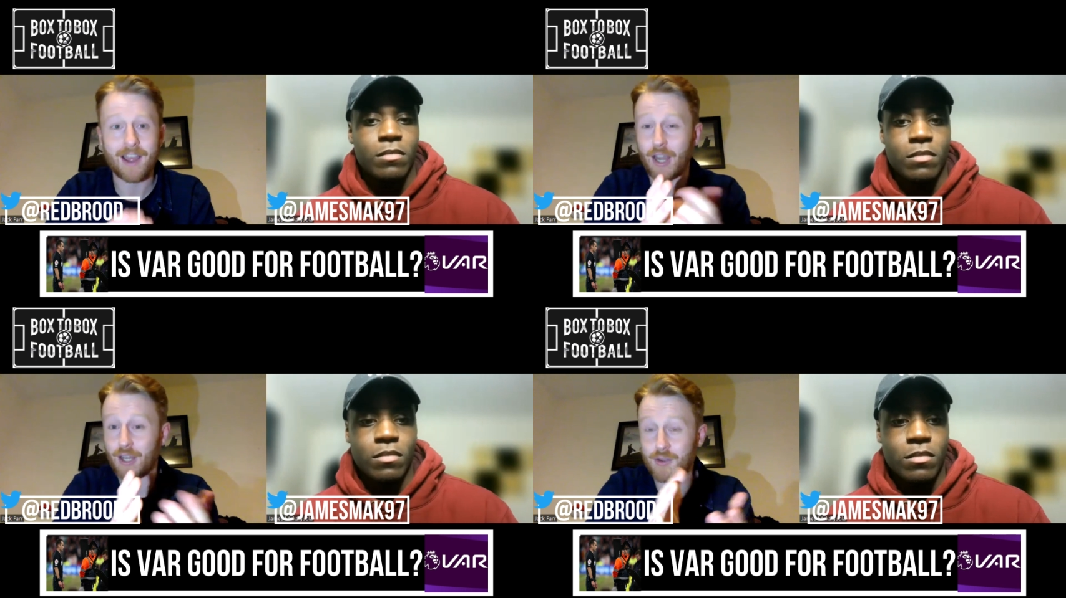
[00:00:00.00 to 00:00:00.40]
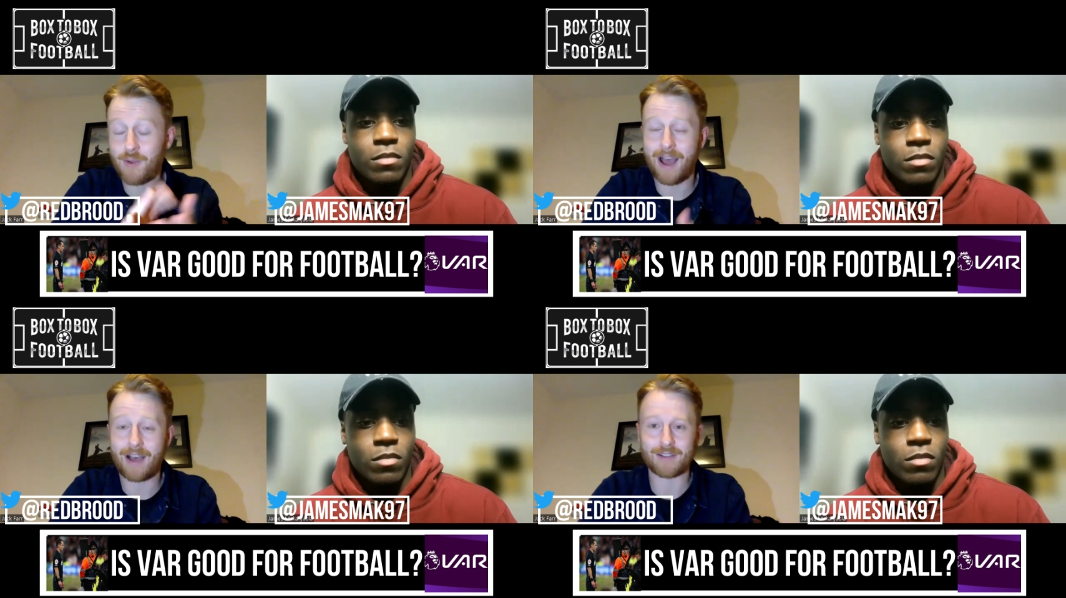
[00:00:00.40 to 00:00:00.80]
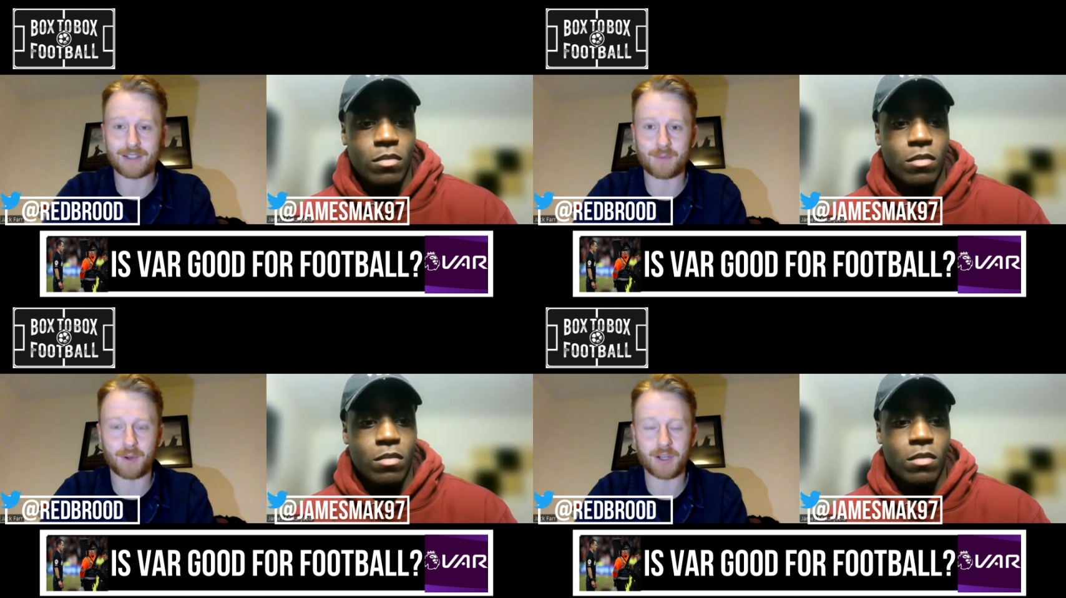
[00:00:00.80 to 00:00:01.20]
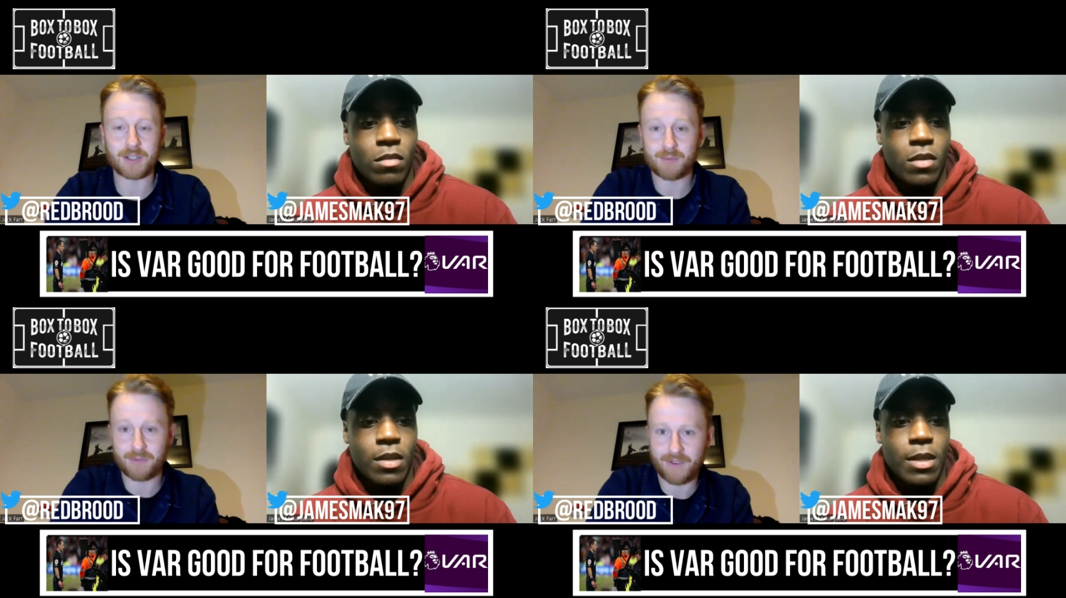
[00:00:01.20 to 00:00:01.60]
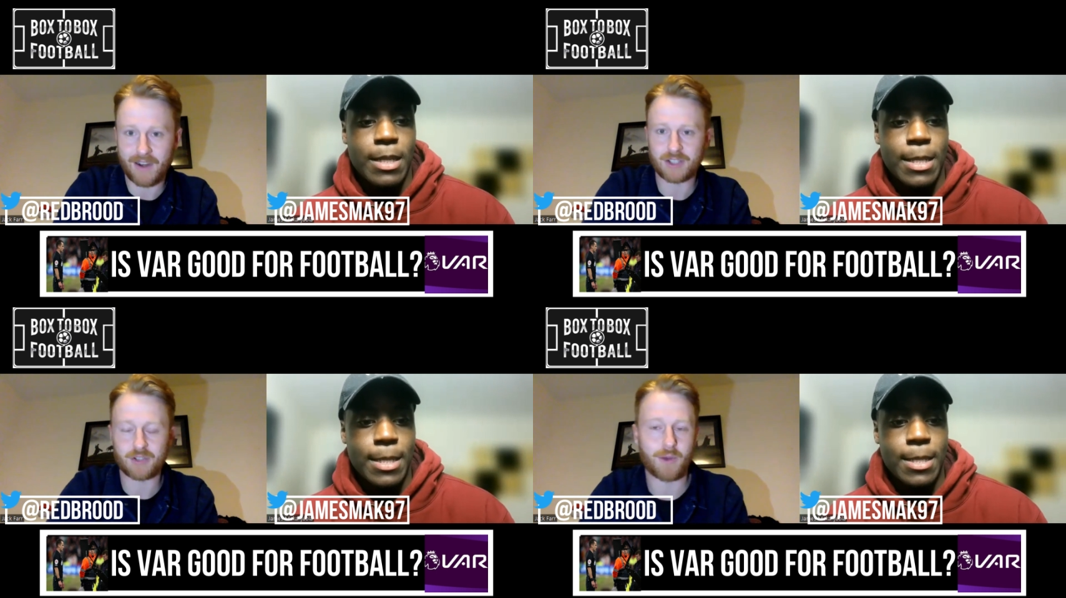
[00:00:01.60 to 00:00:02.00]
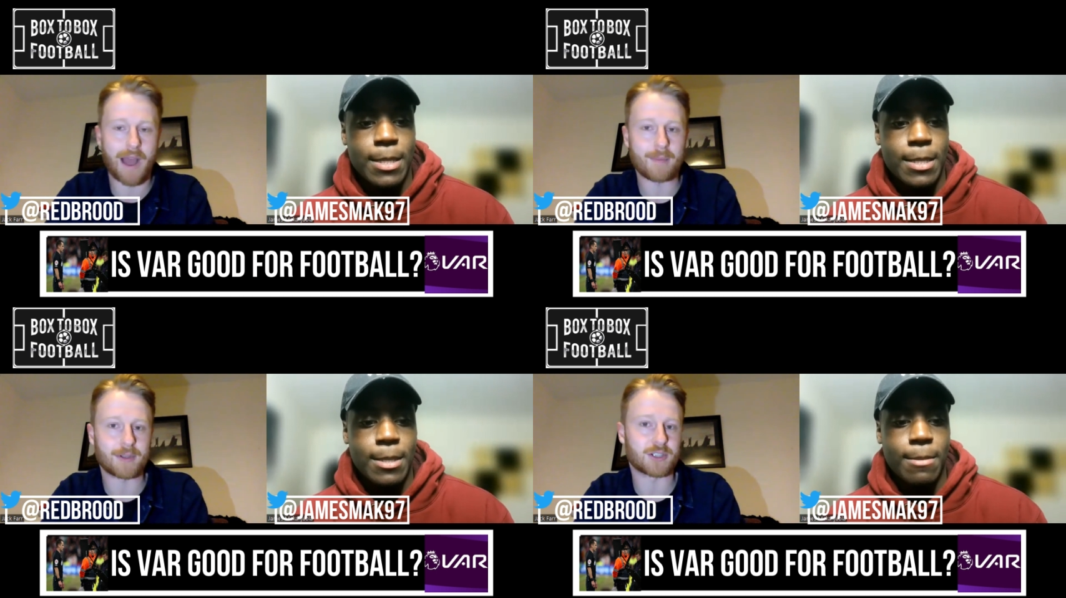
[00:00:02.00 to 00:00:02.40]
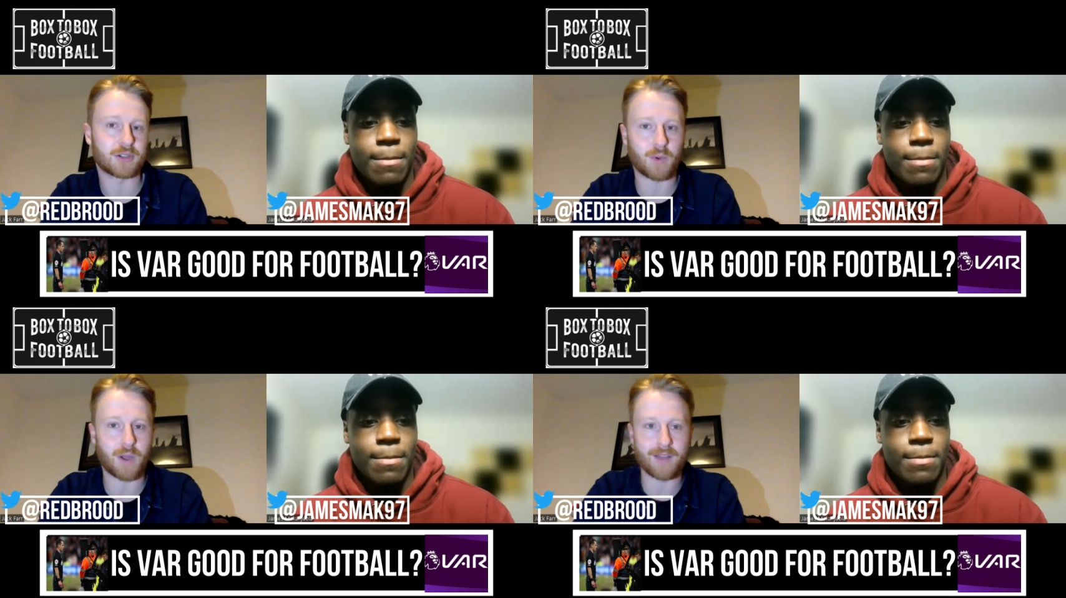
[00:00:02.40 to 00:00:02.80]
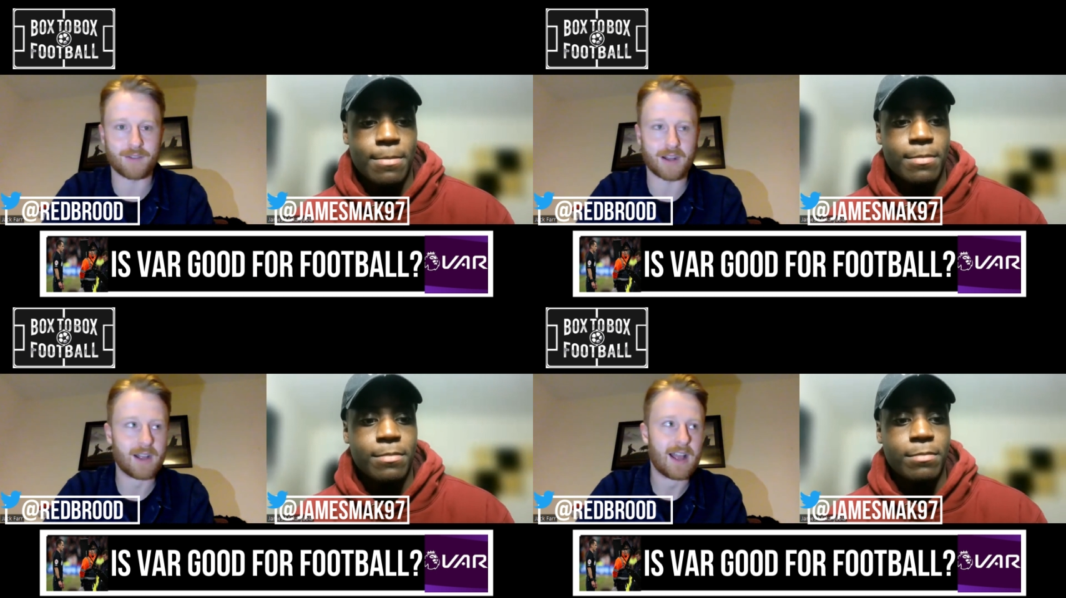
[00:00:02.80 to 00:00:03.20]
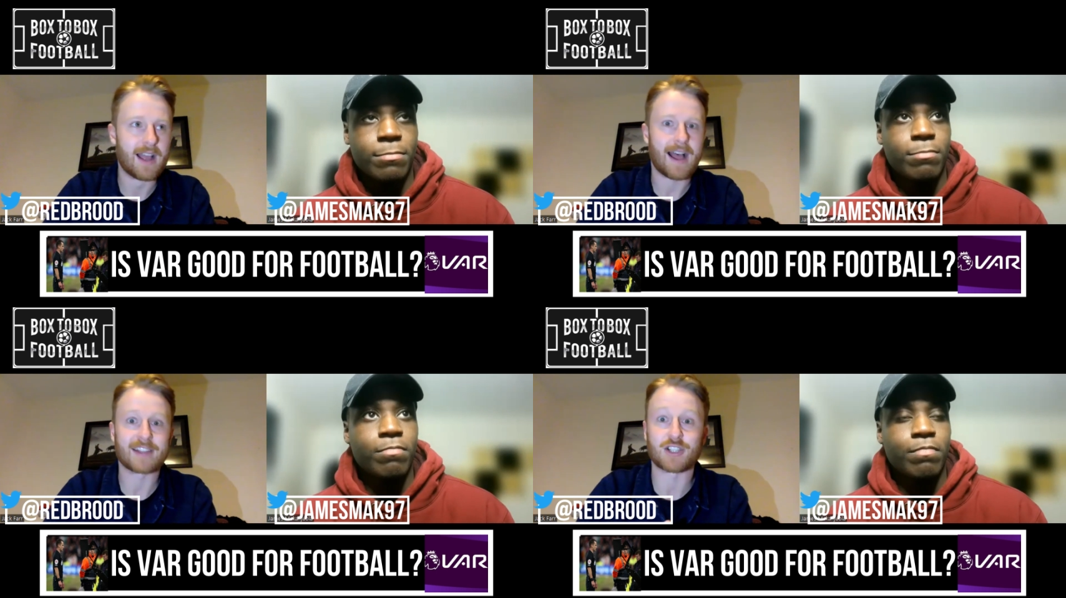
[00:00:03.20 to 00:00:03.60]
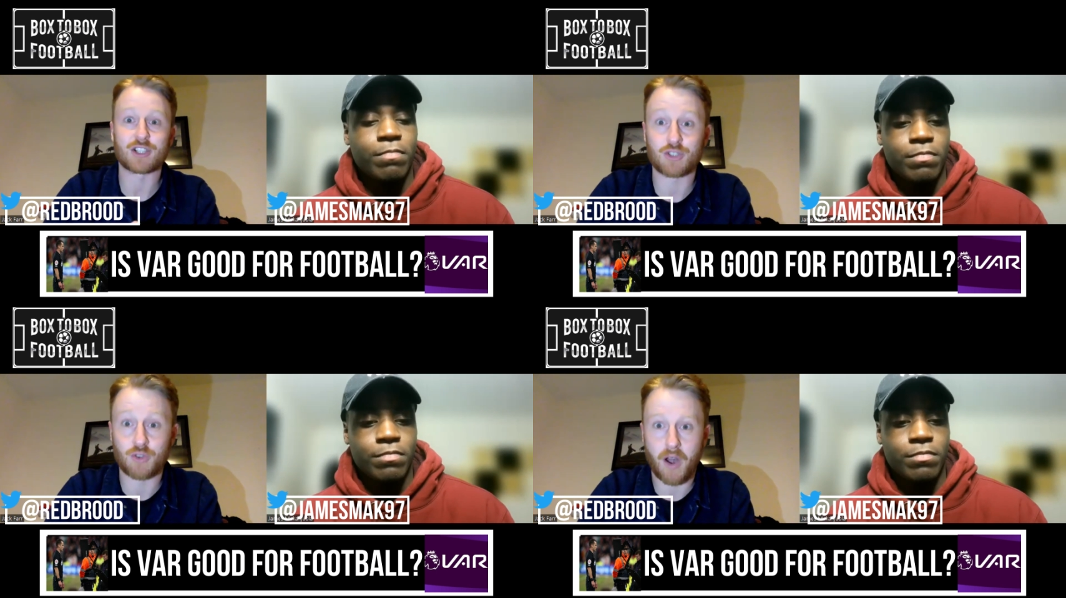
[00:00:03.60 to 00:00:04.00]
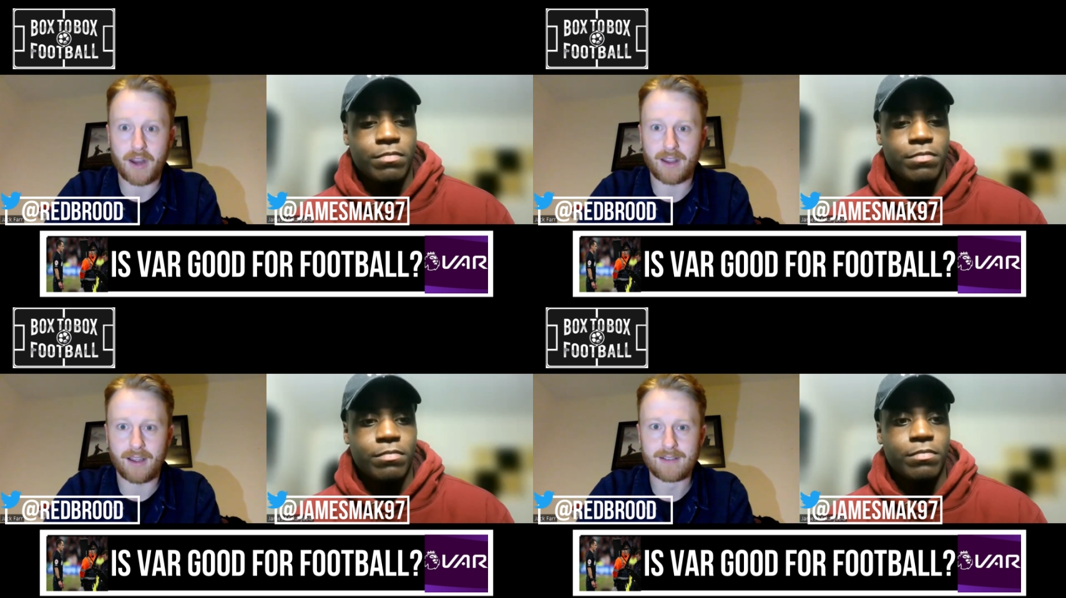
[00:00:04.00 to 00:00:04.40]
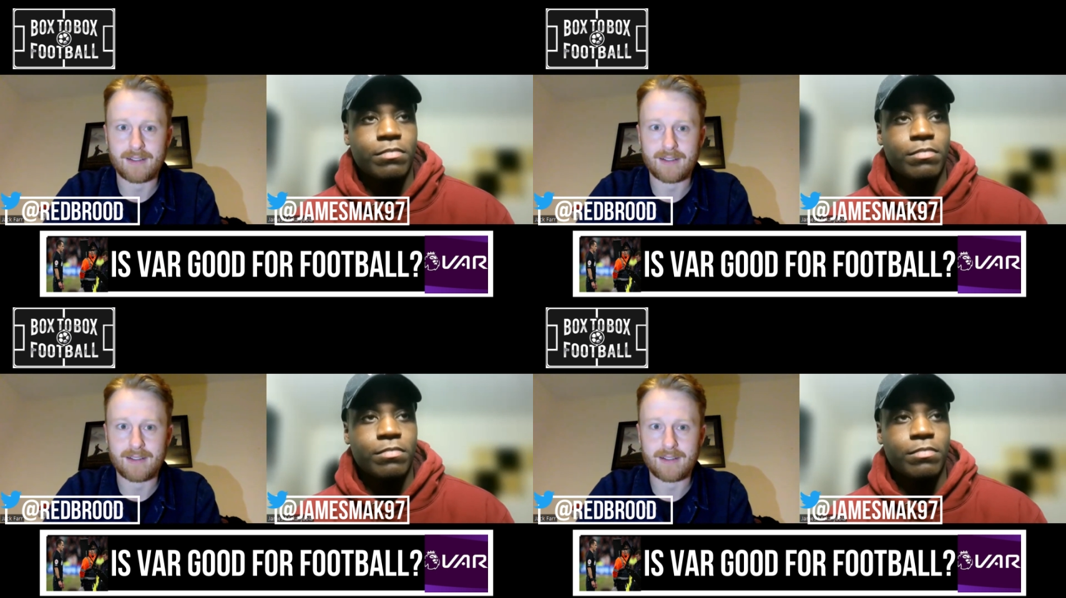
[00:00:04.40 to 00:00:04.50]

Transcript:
Speaker 1: and you have experience, professional, amateur, whatever, as a striker.